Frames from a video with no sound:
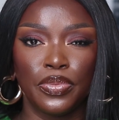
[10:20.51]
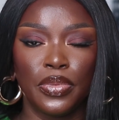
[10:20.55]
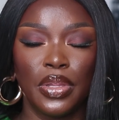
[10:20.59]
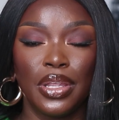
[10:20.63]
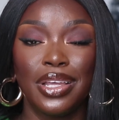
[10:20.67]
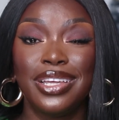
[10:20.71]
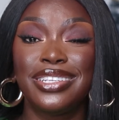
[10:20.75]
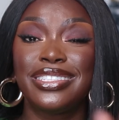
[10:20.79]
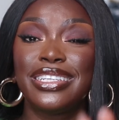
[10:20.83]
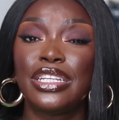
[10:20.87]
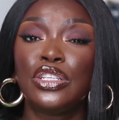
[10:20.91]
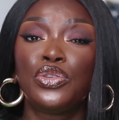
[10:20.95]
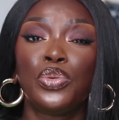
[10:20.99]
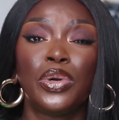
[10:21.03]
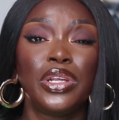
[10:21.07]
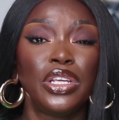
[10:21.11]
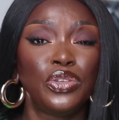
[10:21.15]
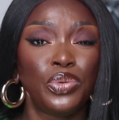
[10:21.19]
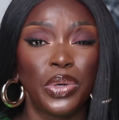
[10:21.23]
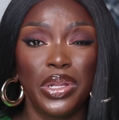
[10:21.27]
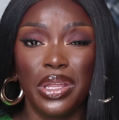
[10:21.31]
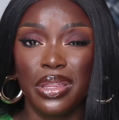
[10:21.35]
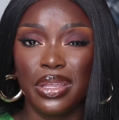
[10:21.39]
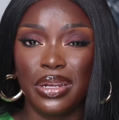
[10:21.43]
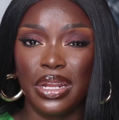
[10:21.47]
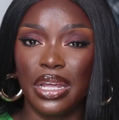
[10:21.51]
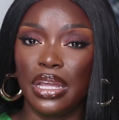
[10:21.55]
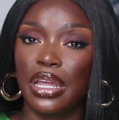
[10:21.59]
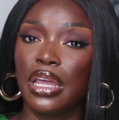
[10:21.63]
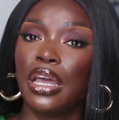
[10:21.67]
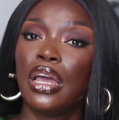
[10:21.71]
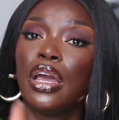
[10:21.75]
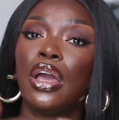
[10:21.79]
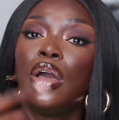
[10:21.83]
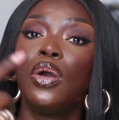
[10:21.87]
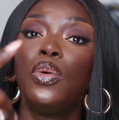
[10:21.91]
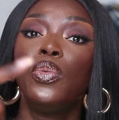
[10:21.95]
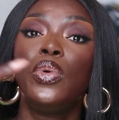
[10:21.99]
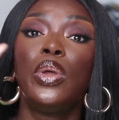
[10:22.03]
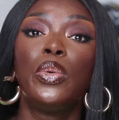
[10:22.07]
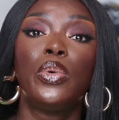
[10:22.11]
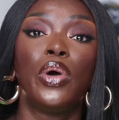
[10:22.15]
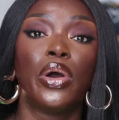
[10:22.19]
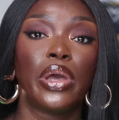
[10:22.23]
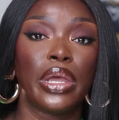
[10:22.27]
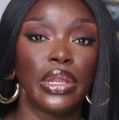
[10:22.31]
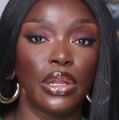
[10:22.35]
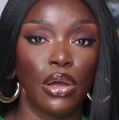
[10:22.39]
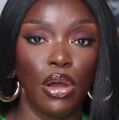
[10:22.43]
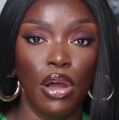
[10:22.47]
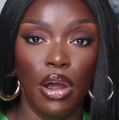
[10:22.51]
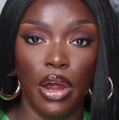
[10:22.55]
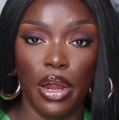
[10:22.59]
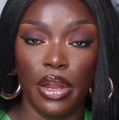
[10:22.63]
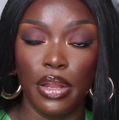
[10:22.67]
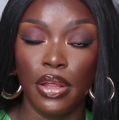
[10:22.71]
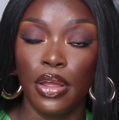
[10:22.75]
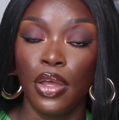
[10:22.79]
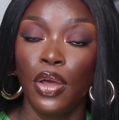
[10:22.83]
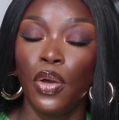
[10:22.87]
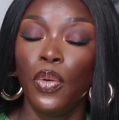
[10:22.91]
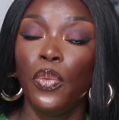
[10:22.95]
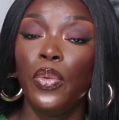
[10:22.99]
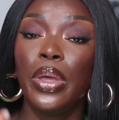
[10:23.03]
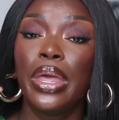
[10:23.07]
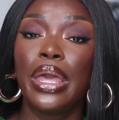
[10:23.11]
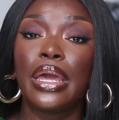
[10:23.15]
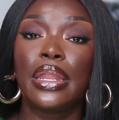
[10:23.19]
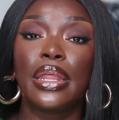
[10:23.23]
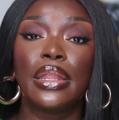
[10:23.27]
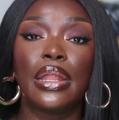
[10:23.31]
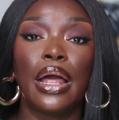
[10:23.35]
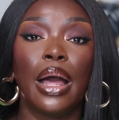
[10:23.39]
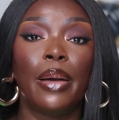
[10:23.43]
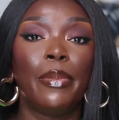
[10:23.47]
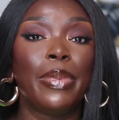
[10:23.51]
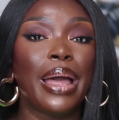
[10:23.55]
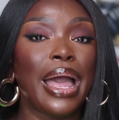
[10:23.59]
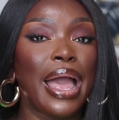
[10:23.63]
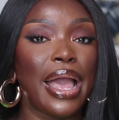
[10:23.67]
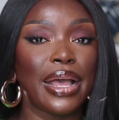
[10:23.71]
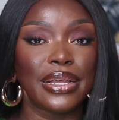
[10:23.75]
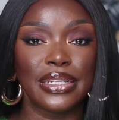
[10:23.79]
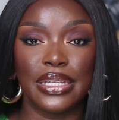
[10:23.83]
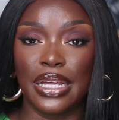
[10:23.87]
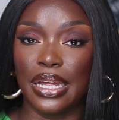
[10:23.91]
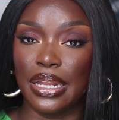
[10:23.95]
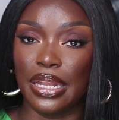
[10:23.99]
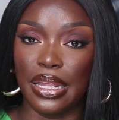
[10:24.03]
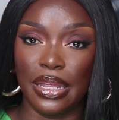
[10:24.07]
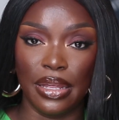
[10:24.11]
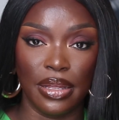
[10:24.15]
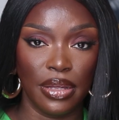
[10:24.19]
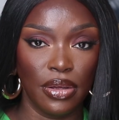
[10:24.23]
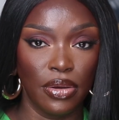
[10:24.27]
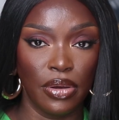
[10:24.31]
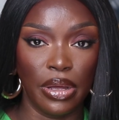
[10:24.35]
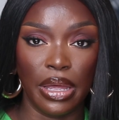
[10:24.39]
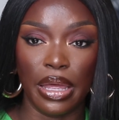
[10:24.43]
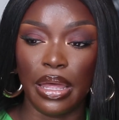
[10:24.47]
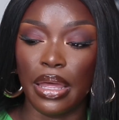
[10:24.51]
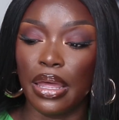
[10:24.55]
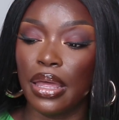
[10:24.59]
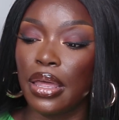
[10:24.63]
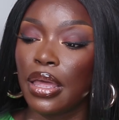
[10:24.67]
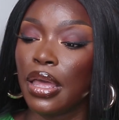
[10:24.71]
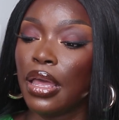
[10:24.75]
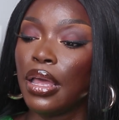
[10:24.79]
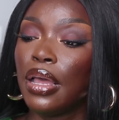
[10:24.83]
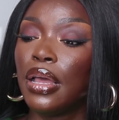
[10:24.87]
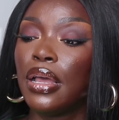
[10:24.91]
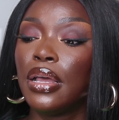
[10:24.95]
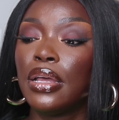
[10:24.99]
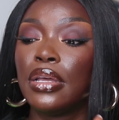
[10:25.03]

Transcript: Because in 2023, we're working hard. We're getting our bags, honey, okay?